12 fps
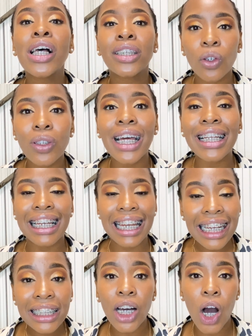so that
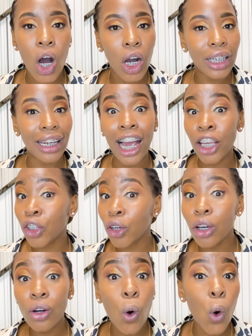later on, a
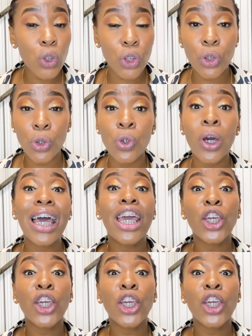year or two,